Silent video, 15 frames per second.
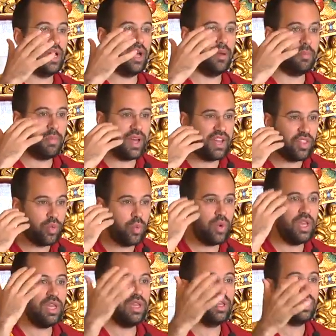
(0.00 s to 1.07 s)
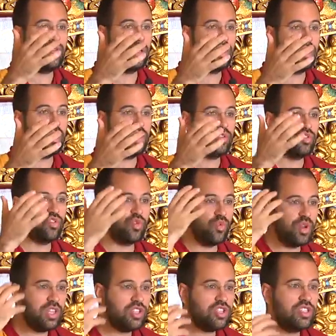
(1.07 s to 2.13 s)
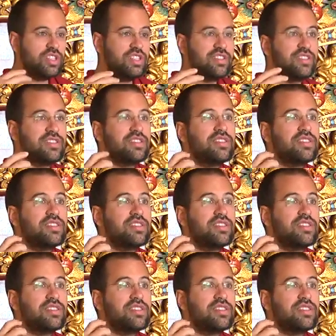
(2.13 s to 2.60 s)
a pathway to reach this